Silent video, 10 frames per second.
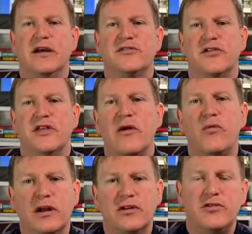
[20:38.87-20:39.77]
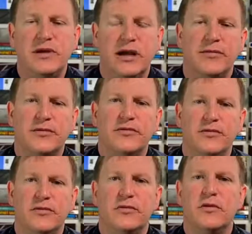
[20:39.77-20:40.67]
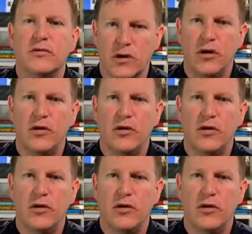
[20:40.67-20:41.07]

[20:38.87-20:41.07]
So they want to be able to grow.